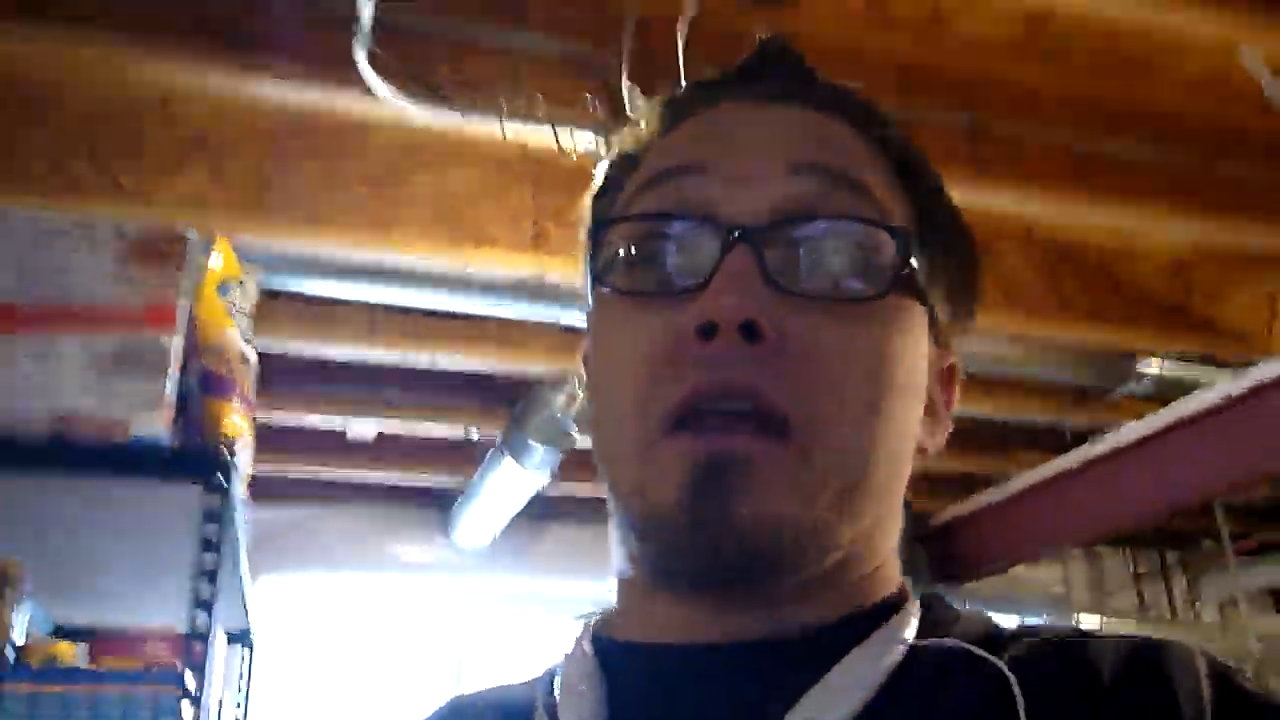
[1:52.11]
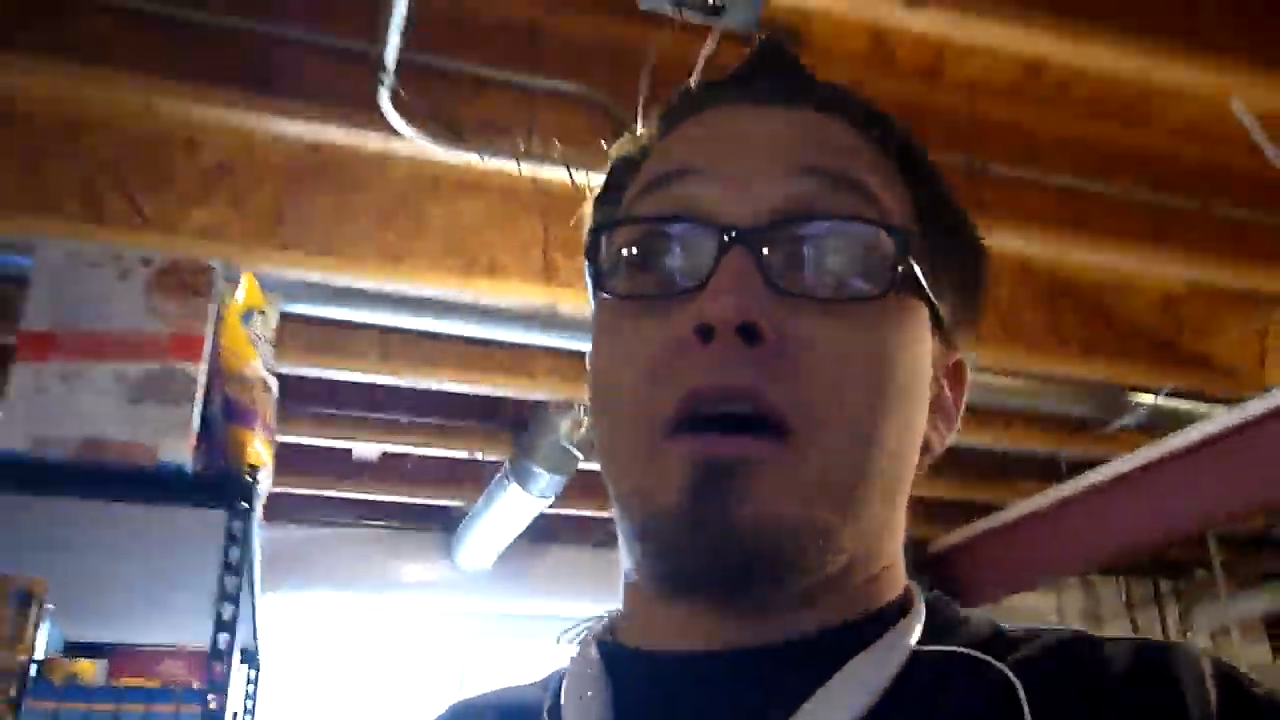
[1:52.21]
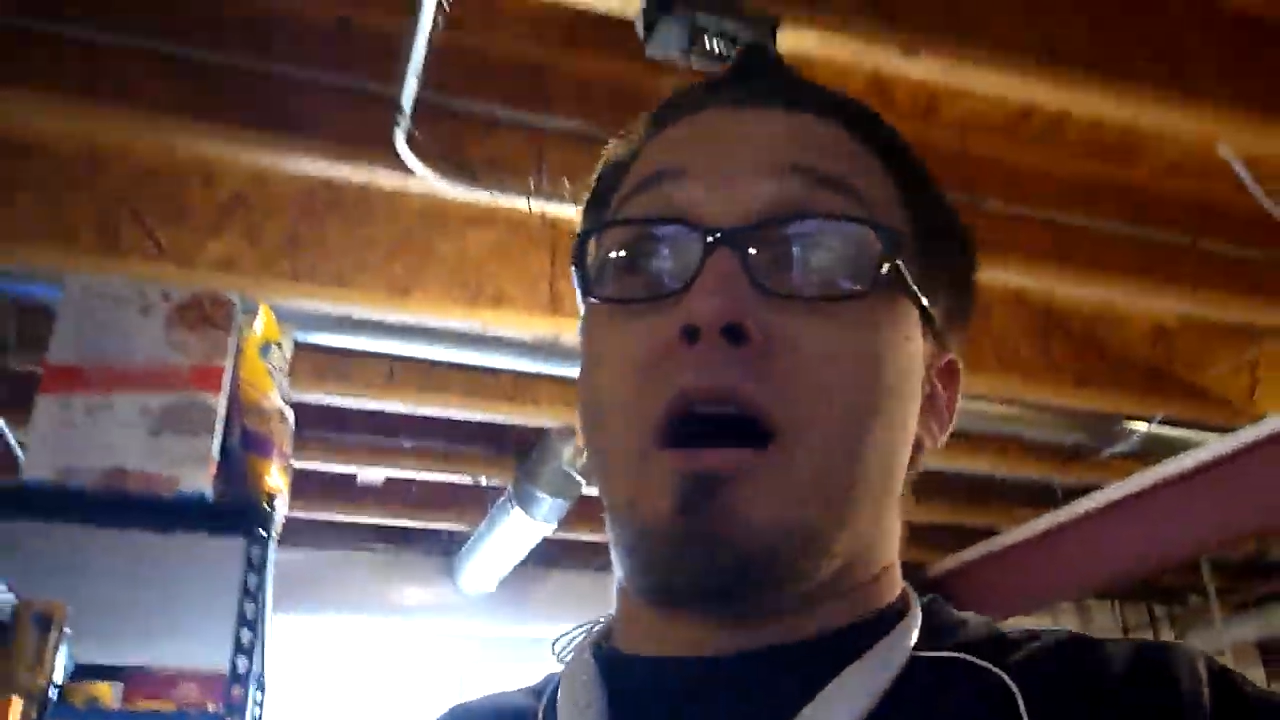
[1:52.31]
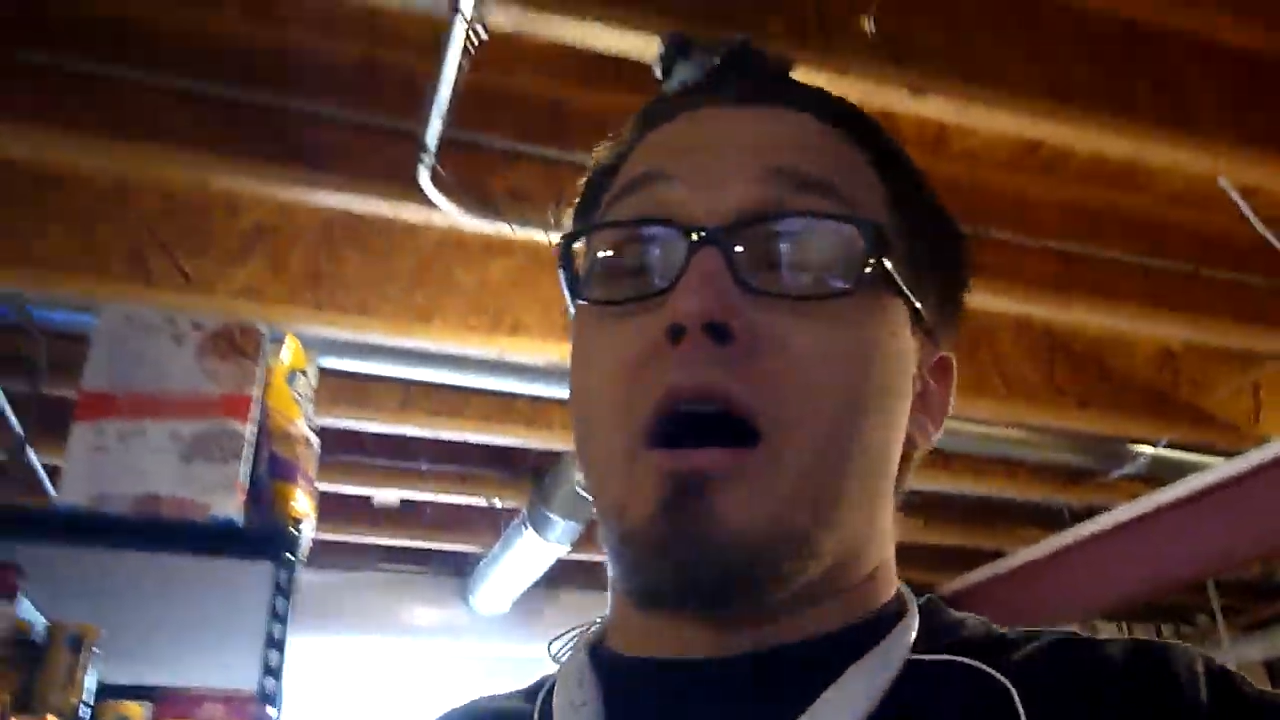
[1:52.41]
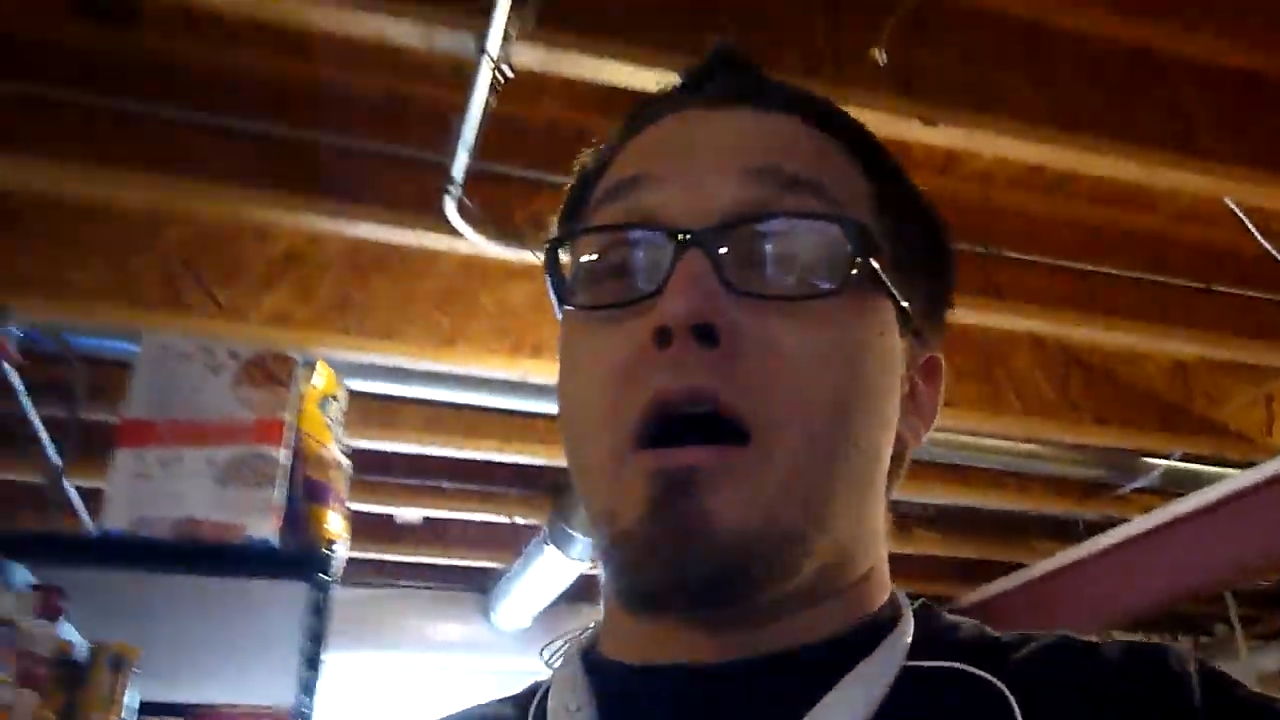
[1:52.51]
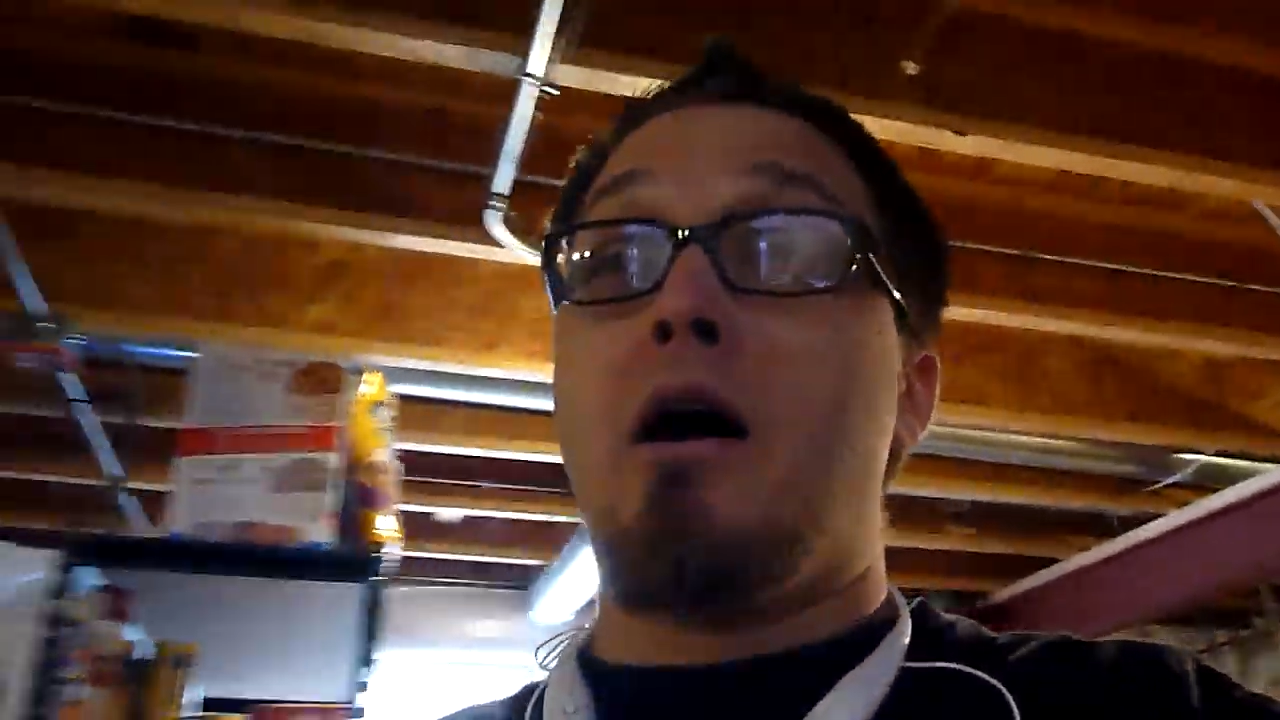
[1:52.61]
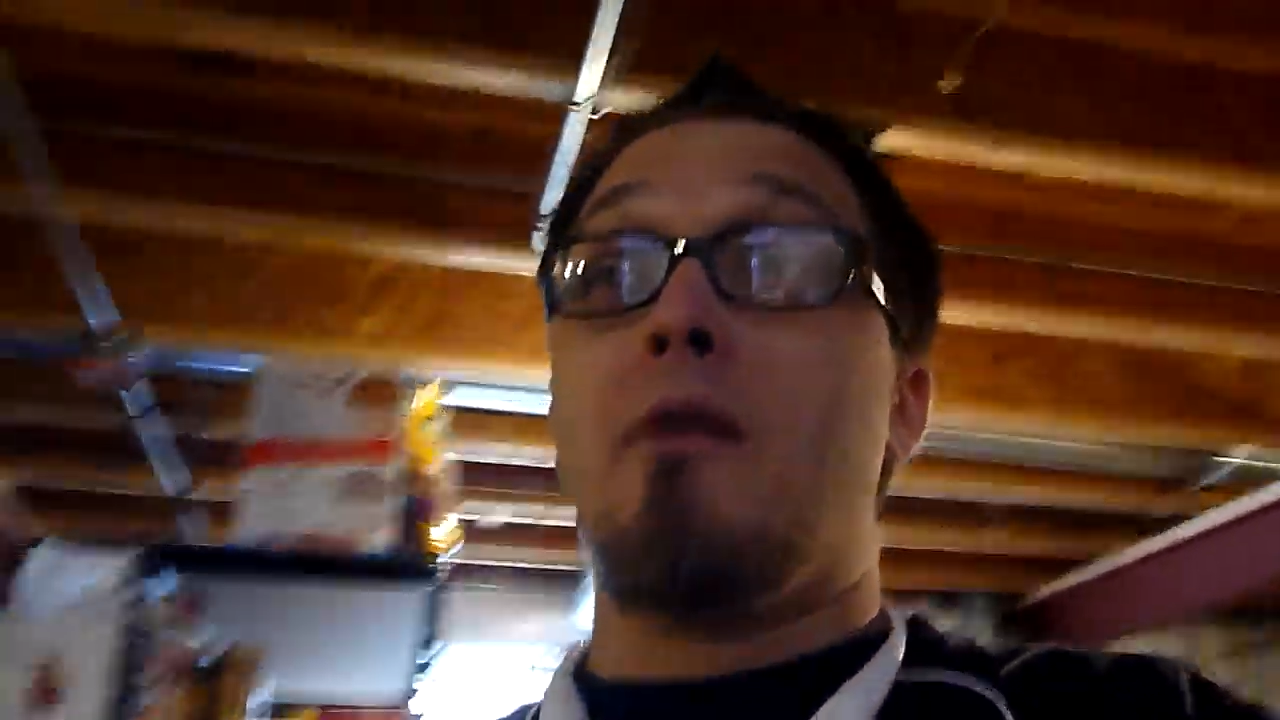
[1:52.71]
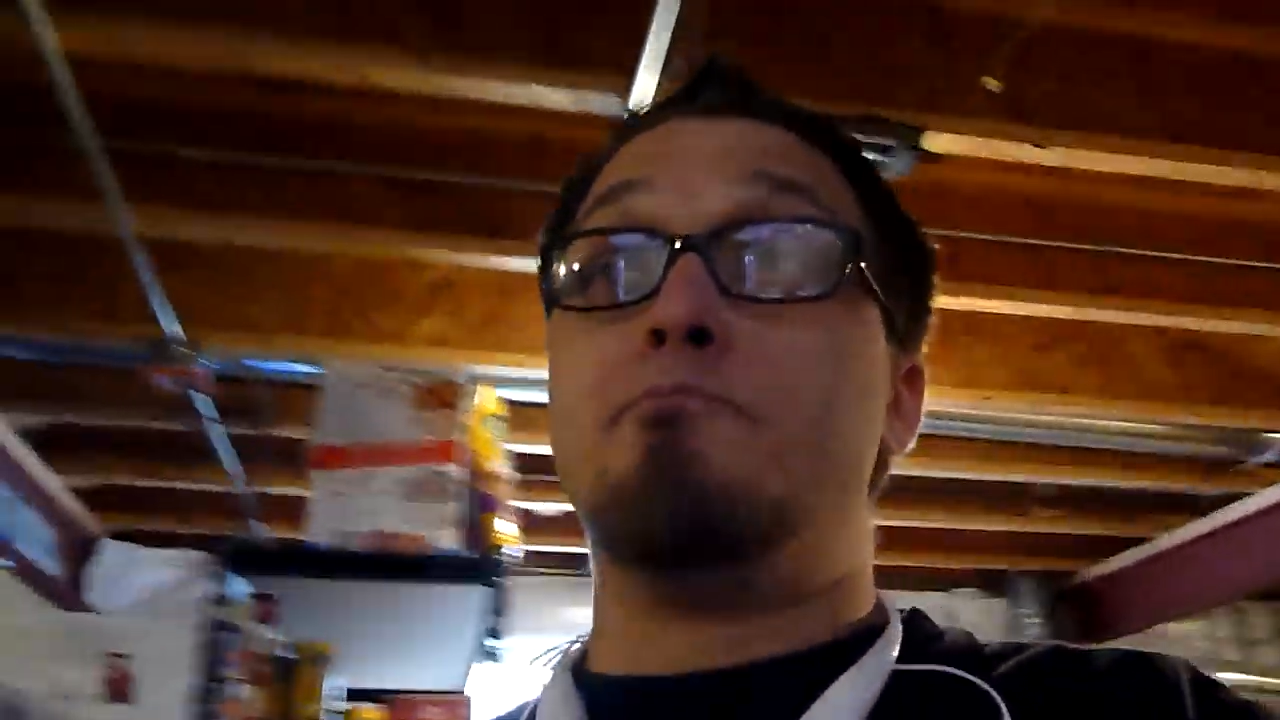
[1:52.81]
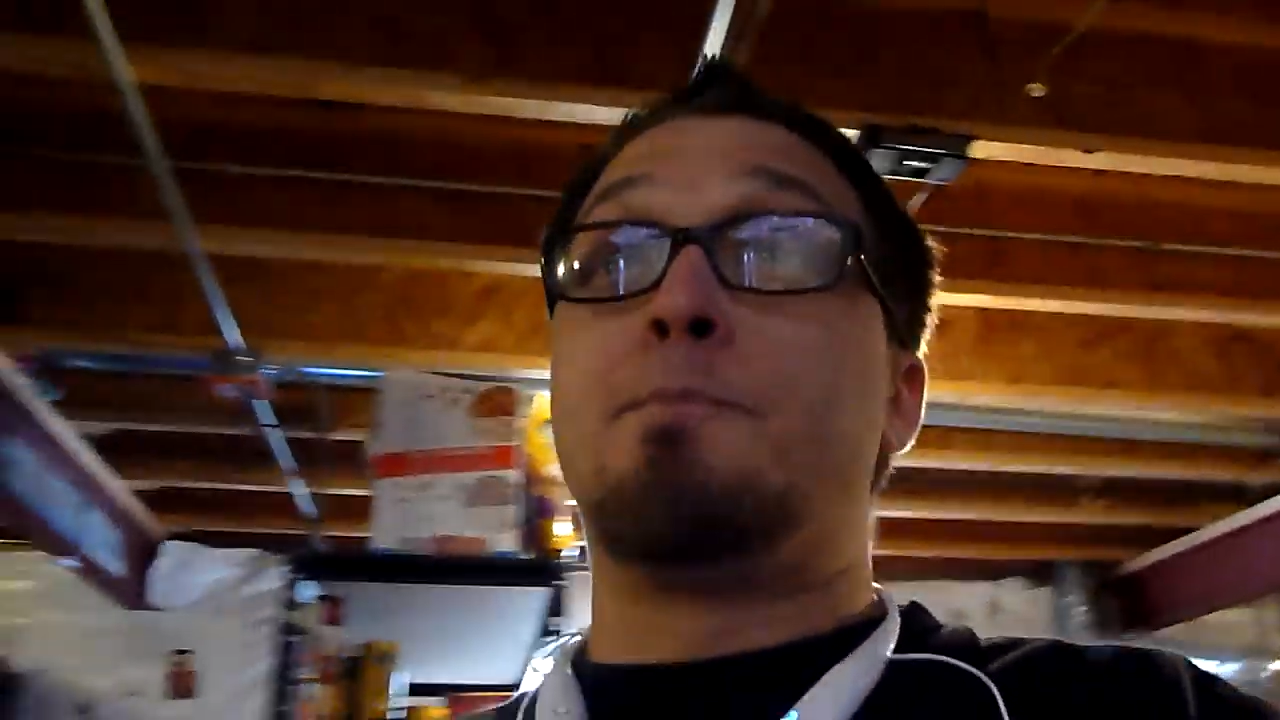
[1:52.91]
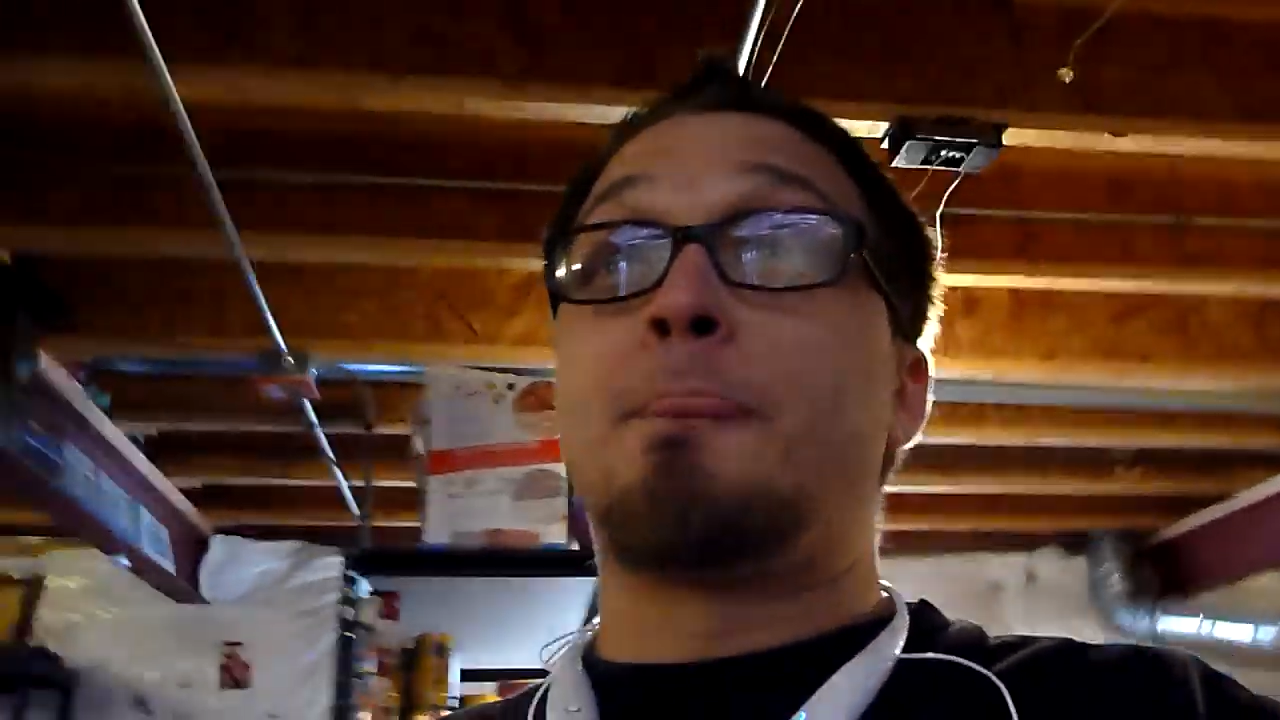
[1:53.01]

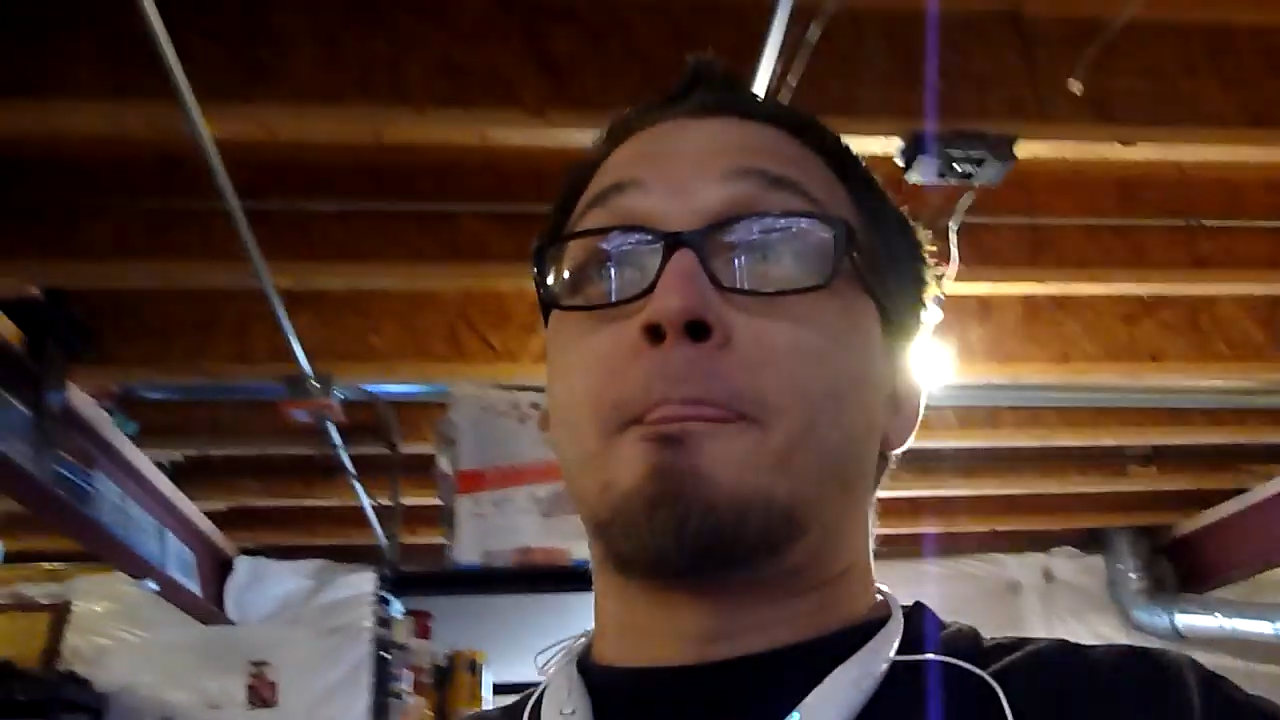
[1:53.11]
That